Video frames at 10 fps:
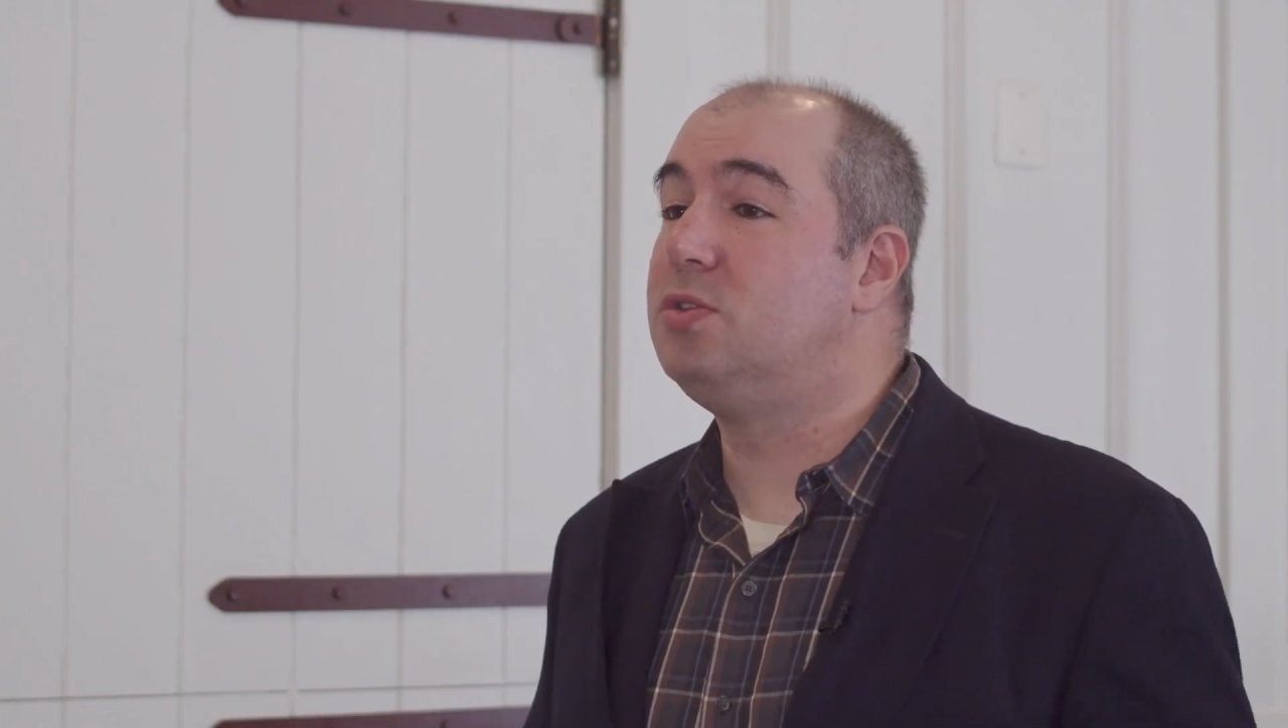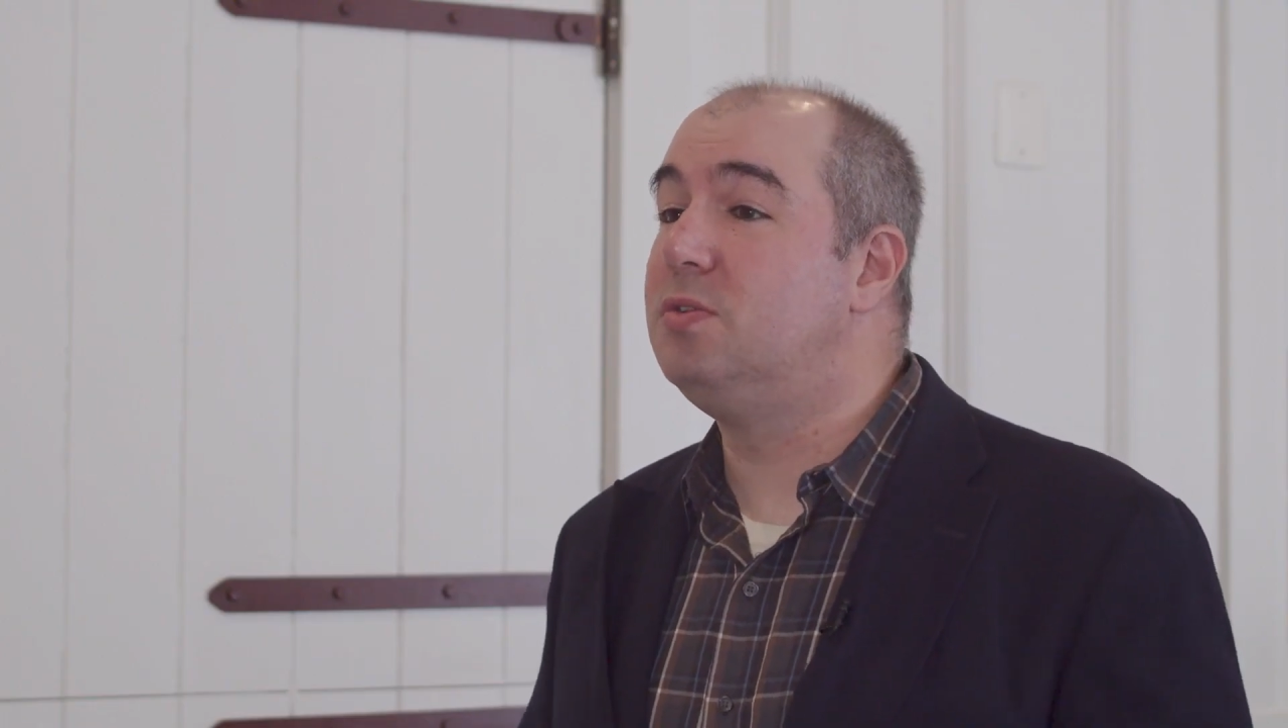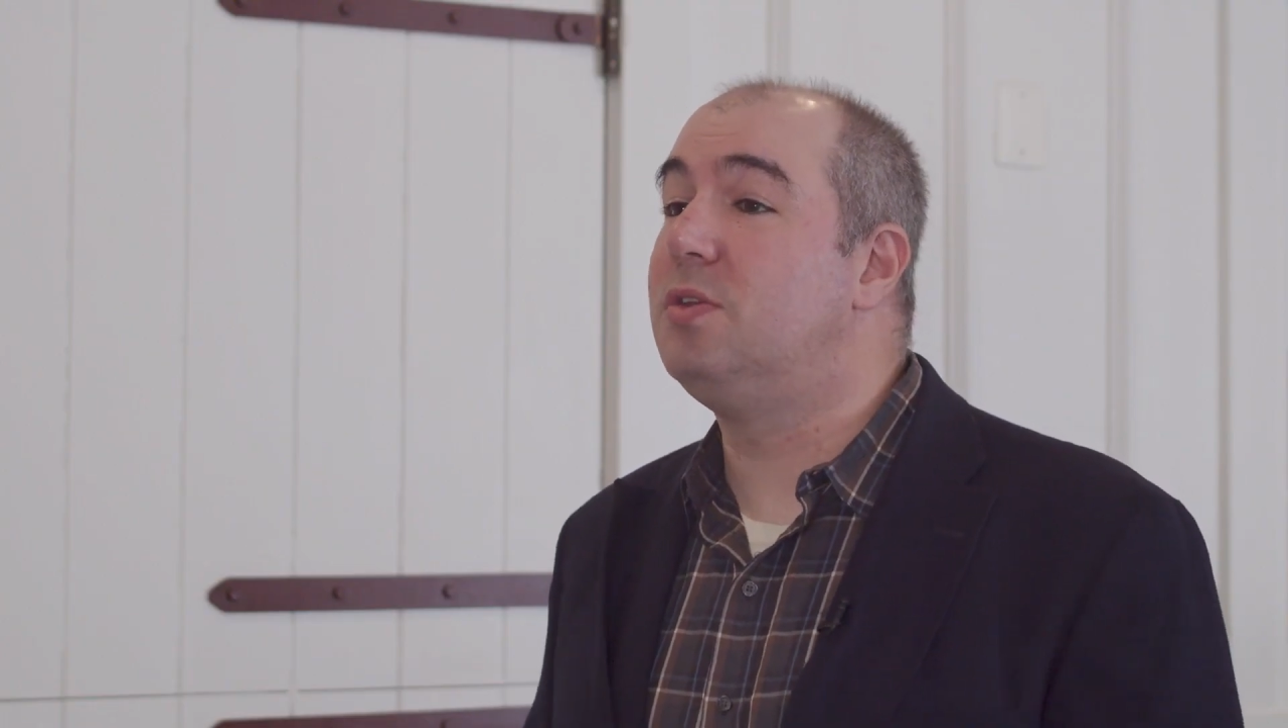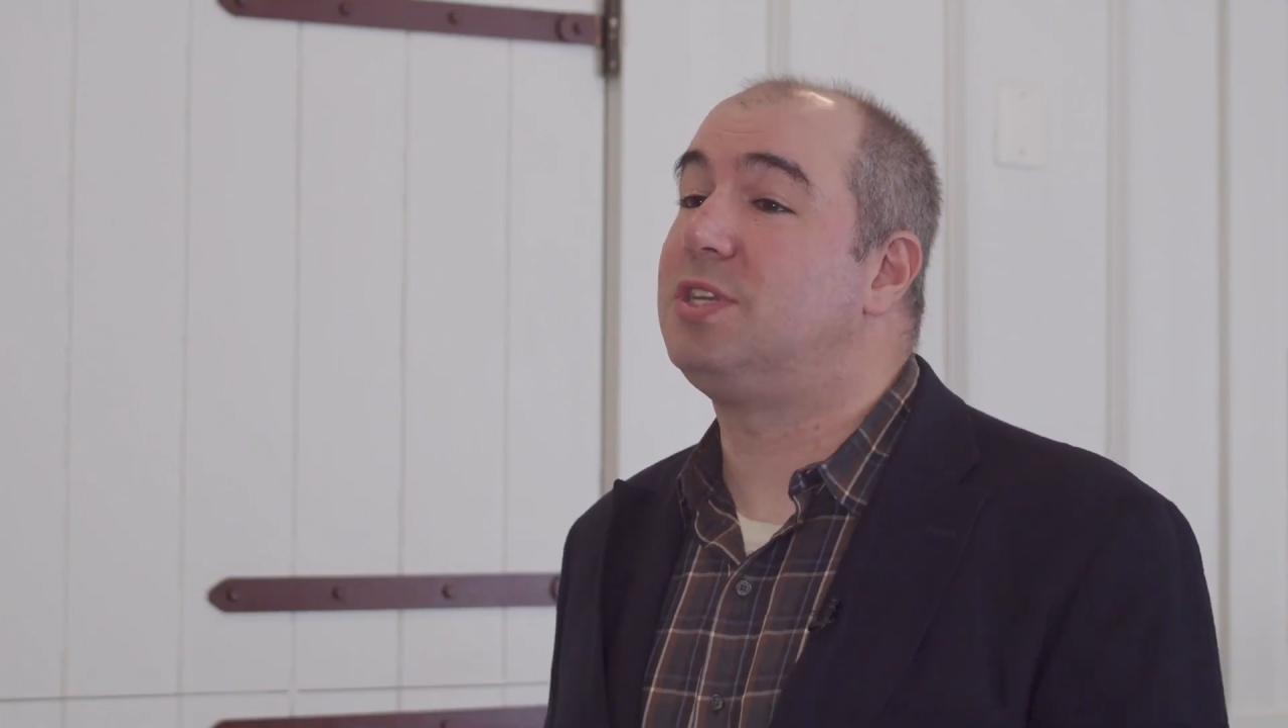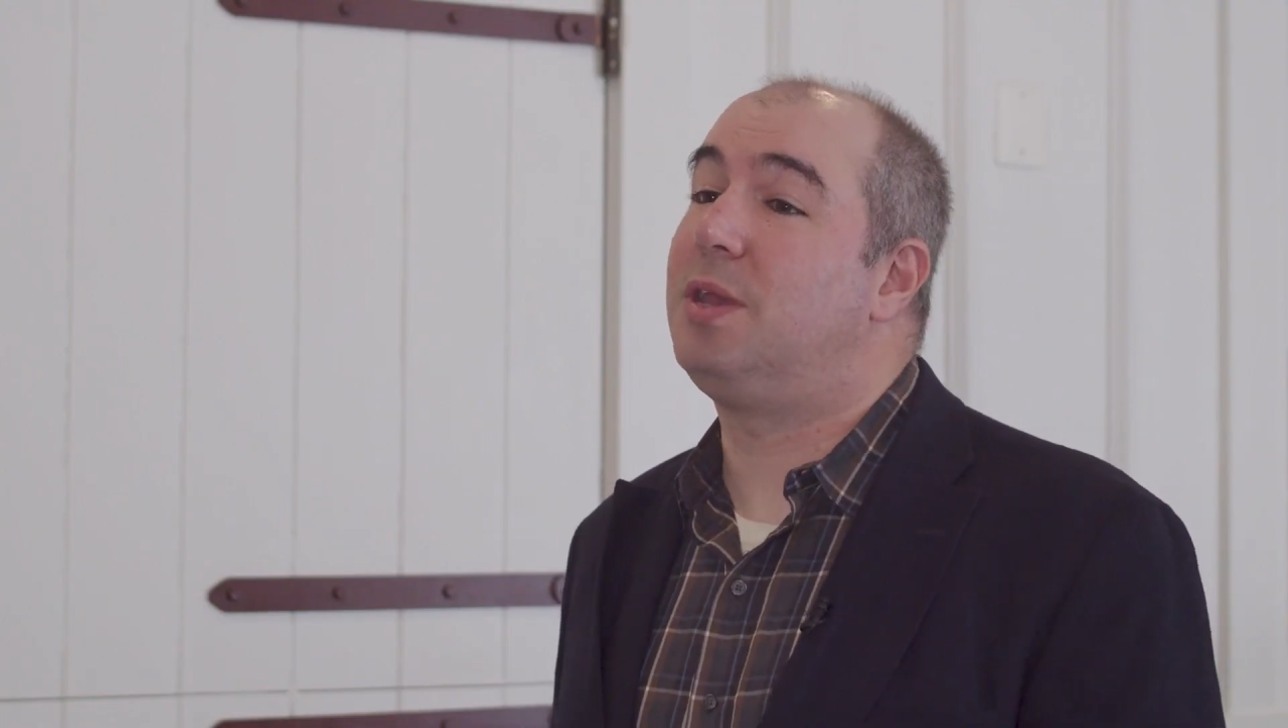do those